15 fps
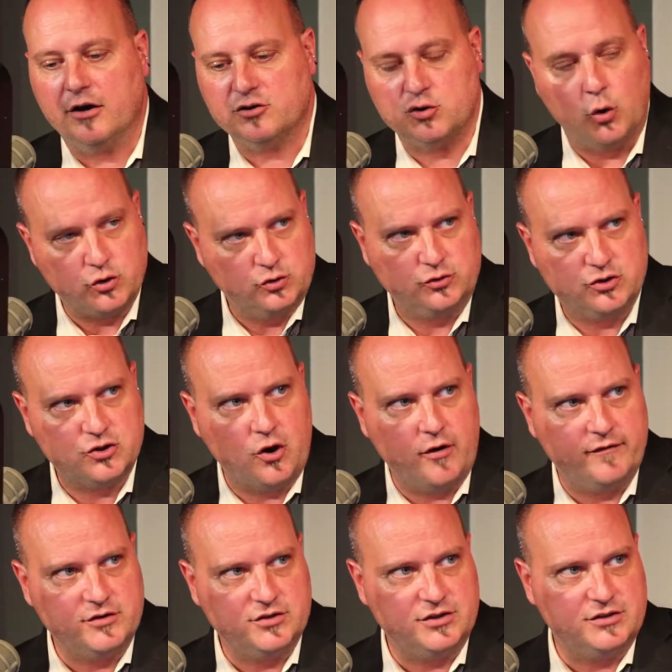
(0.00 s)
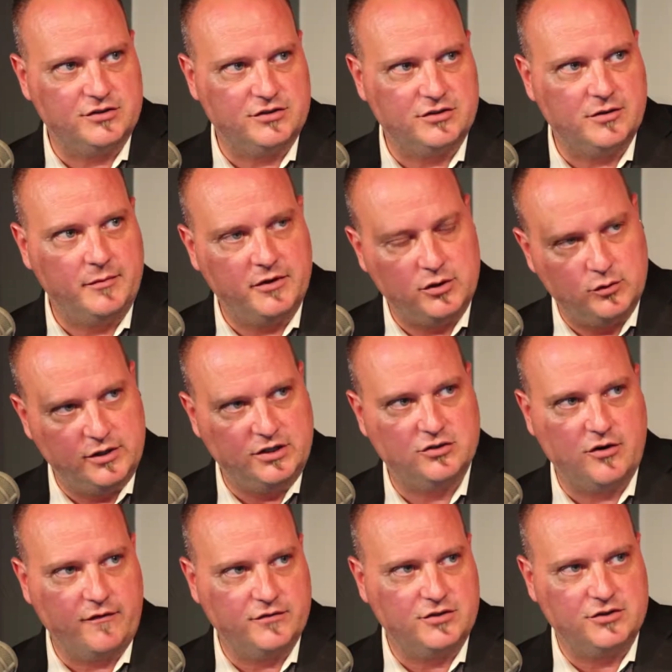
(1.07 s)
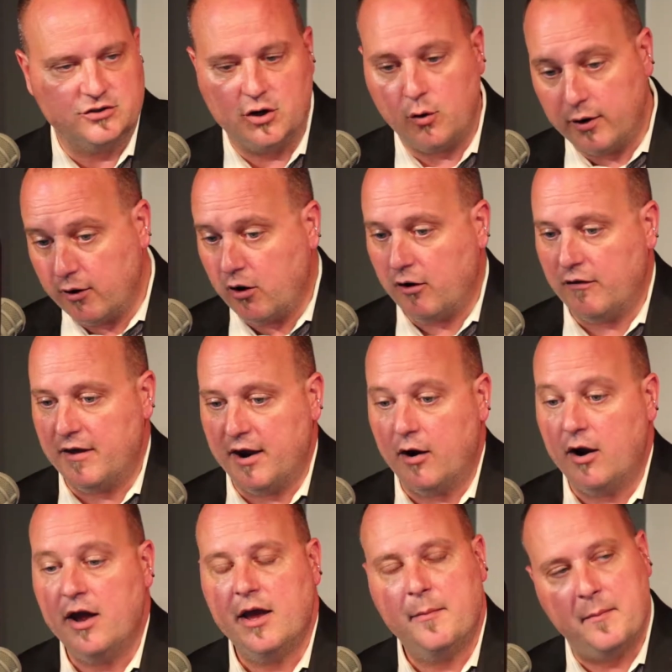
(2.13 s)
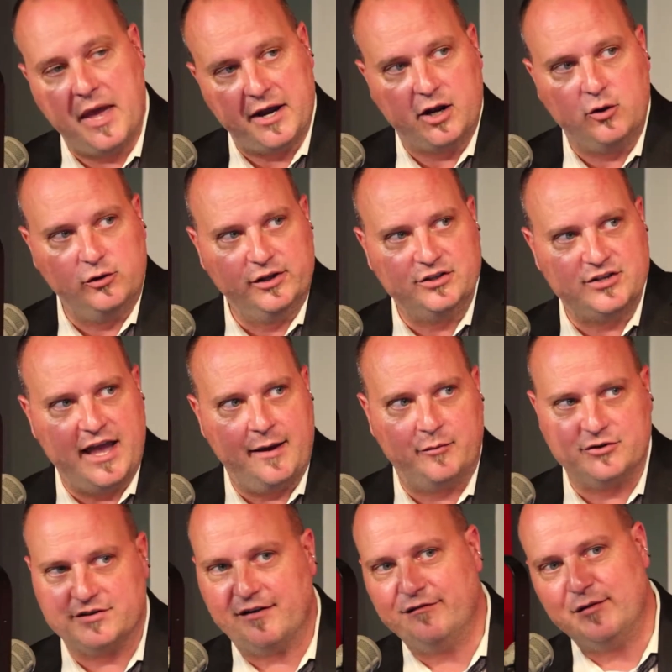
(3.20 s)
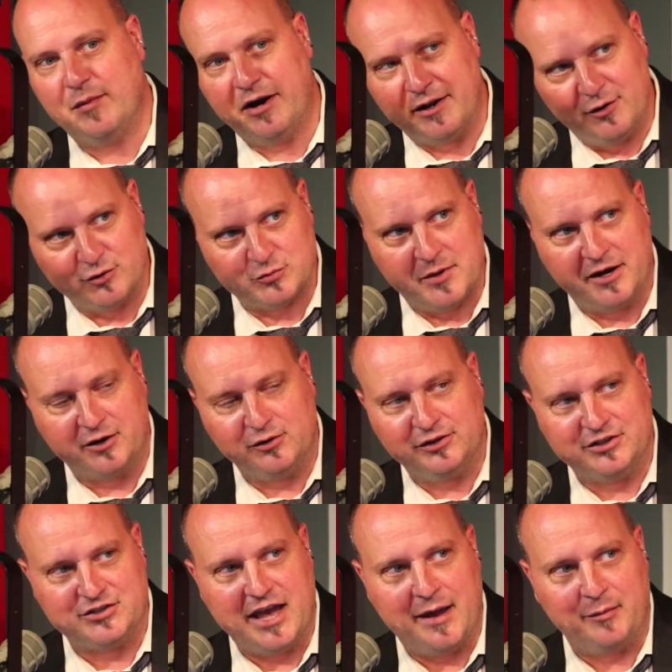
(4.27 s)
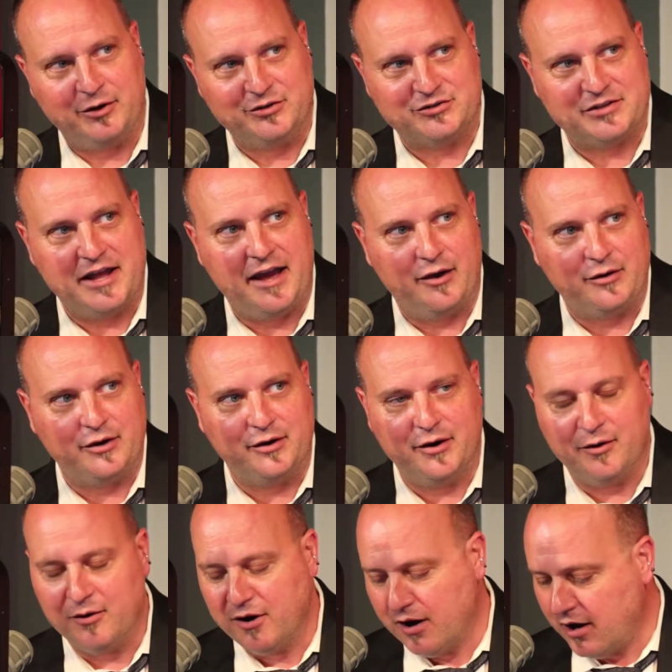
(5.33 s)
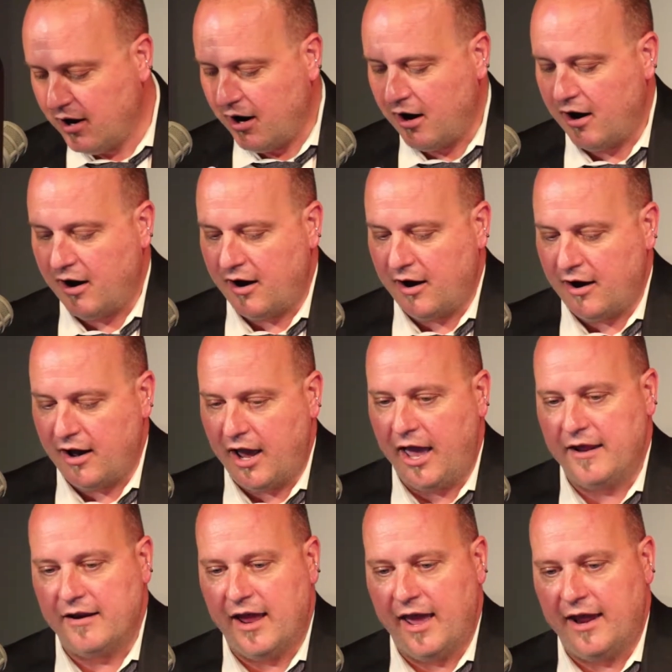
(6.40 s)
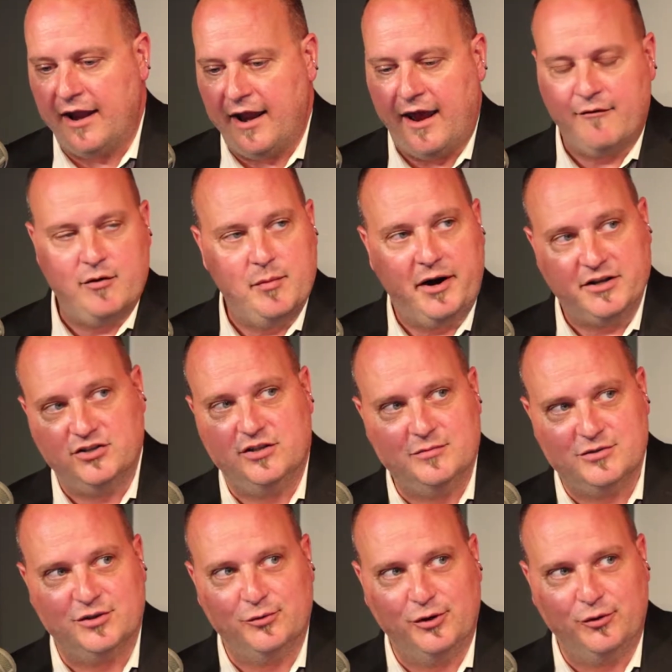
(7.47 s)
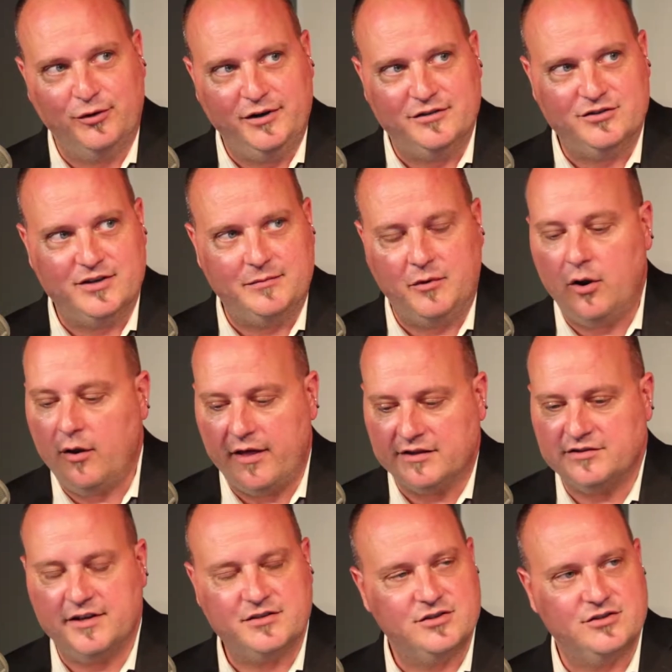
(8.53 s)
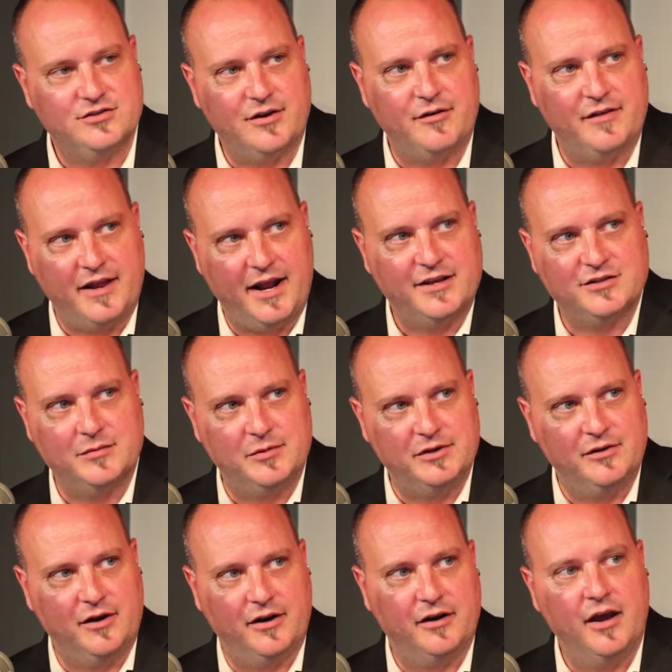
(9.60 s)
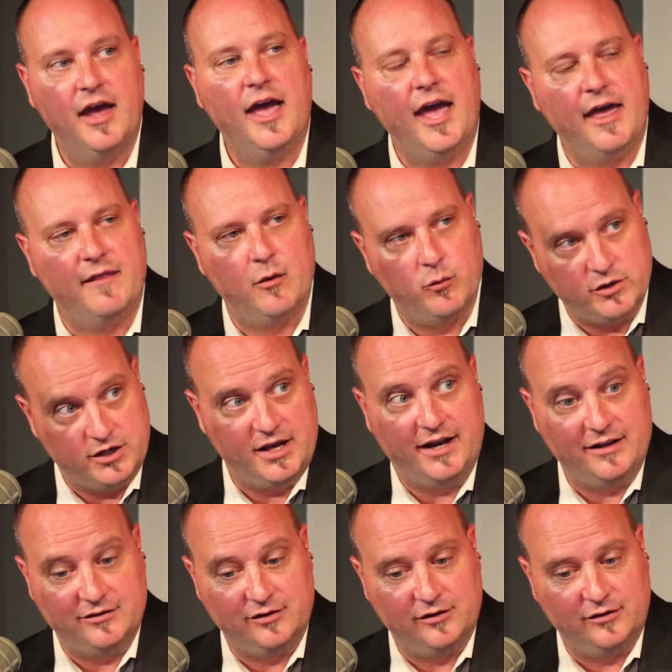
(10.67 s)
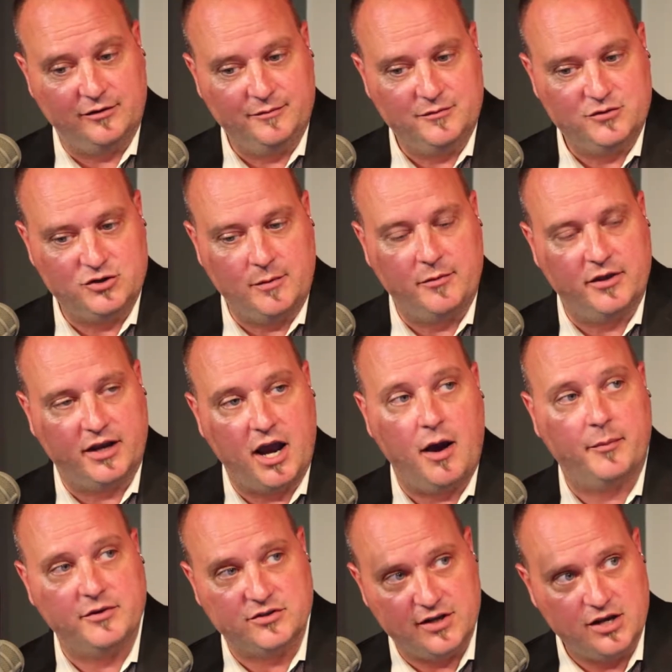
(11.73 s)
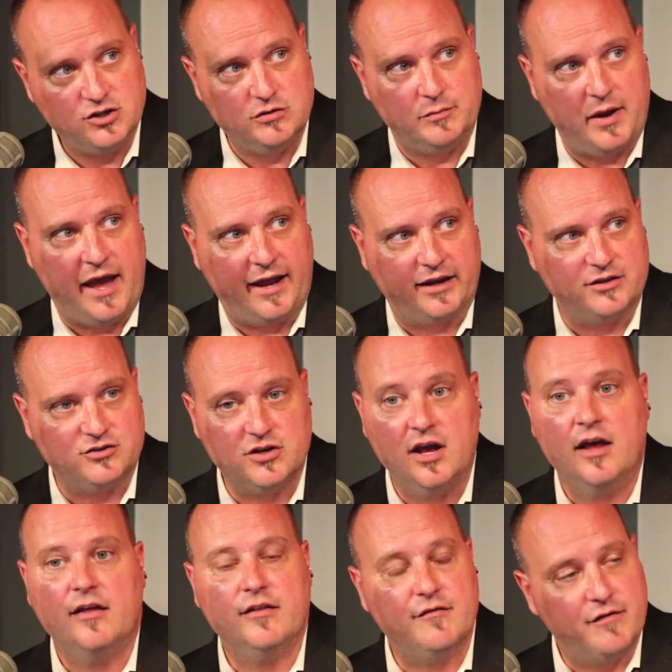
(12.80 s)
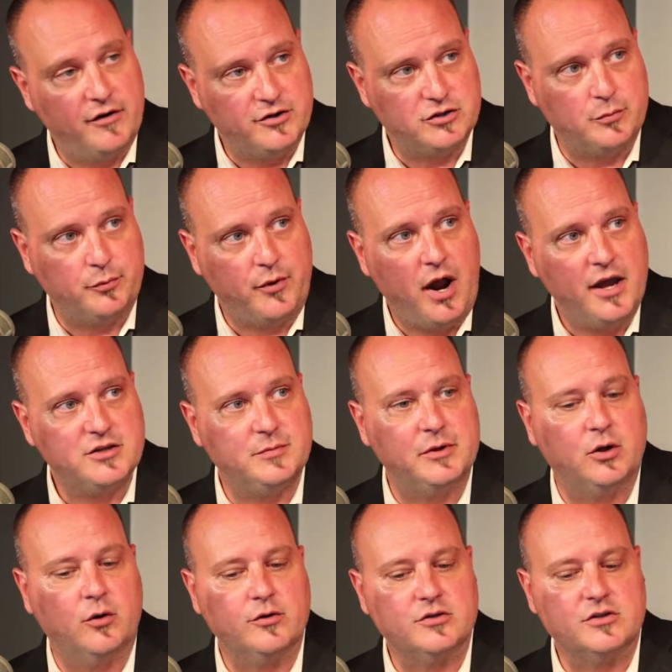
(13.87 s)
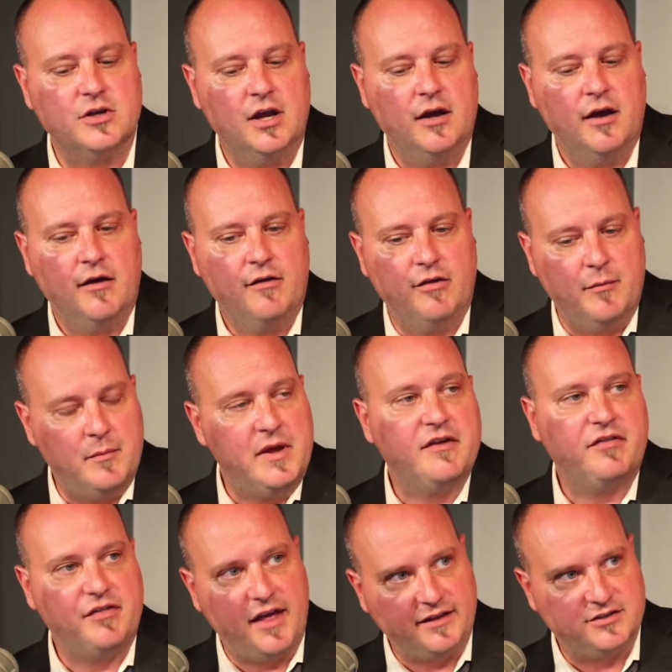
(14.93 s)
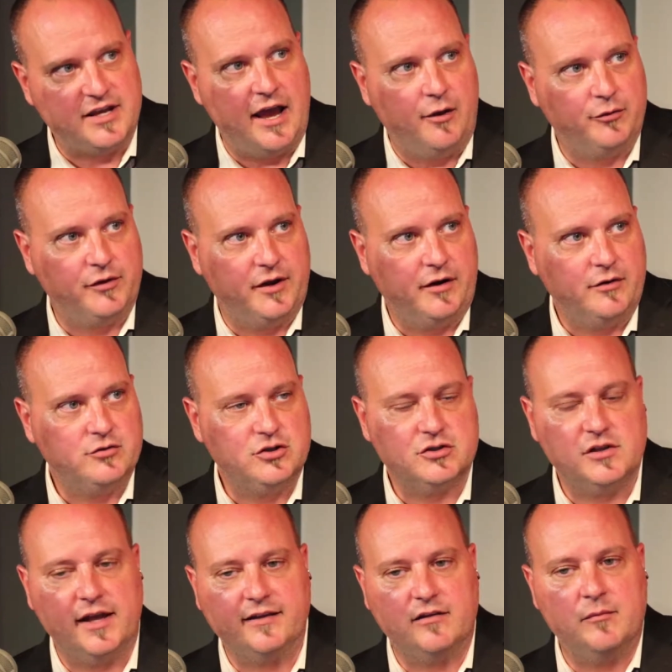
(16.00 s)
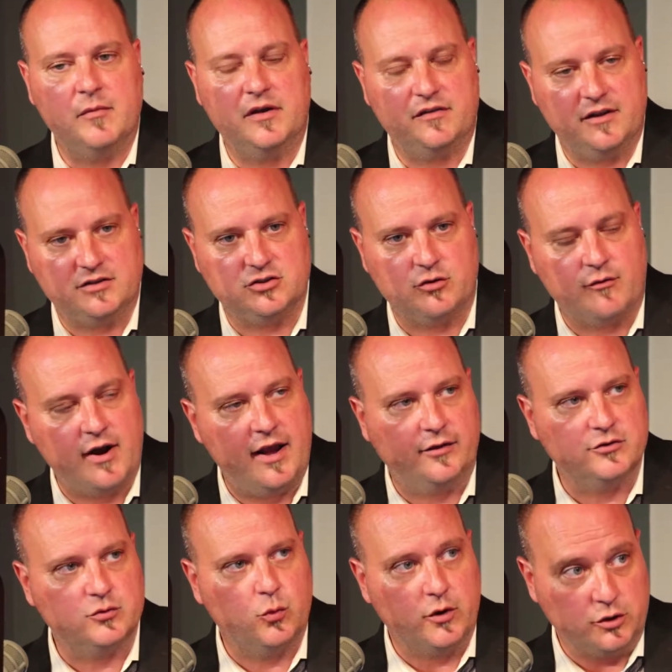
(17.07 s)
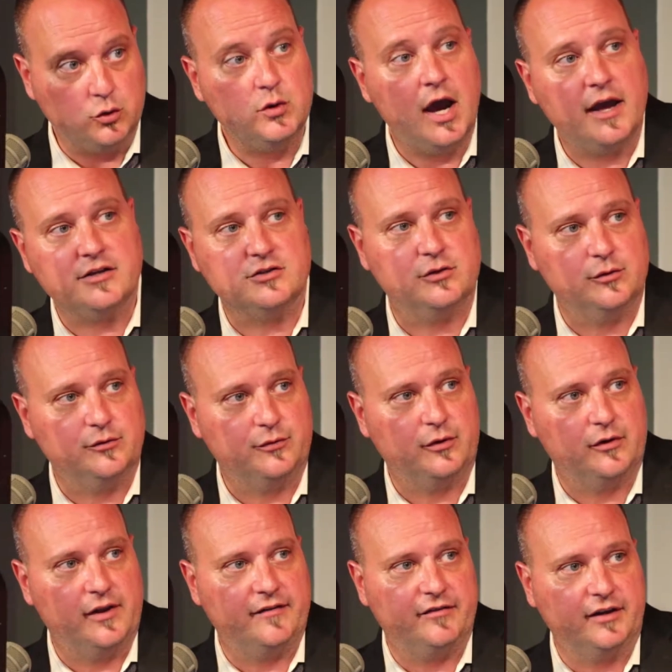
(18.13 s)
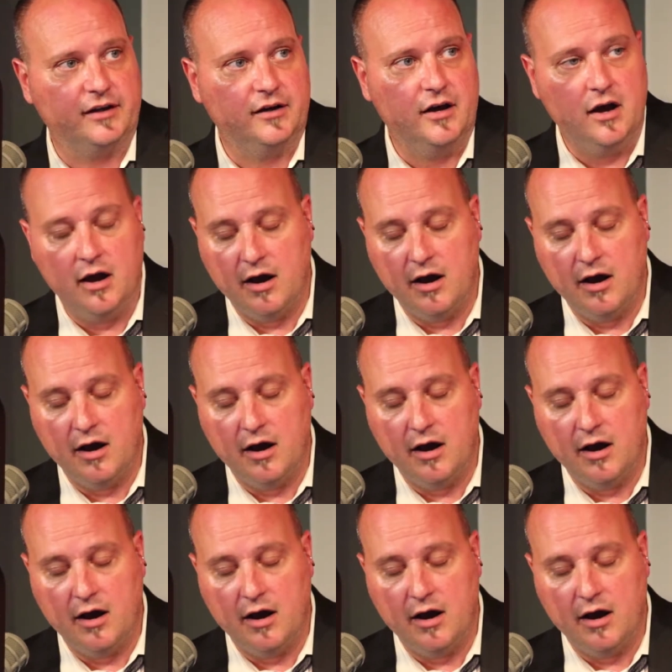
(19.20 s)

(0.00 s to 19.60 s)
social services and some of the unique services going on there, medical examiners. Everybody knows medical examiners now, and everybody seems to agree. The same. No, that's necessary. That has to be done. And then when you get into some of the compensation package, they're very surprised because the myth that's out there, just like the myth that surrounds what you guys do for a living,